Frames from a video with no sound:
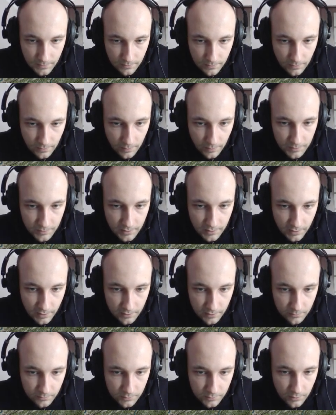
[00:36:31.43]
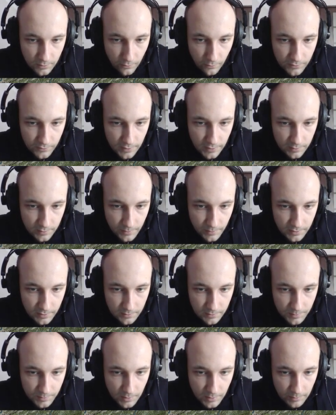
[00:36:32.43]
I mean, I would love that, but
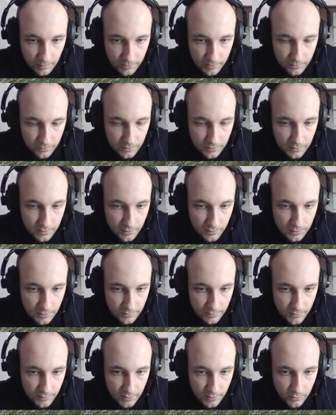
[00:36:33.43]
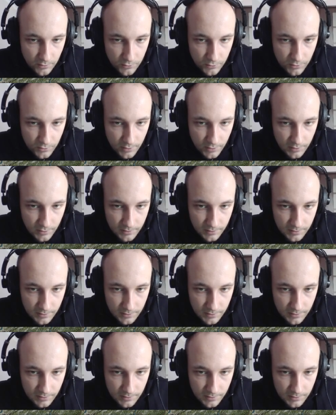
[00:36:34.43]
probably we don't have the luxury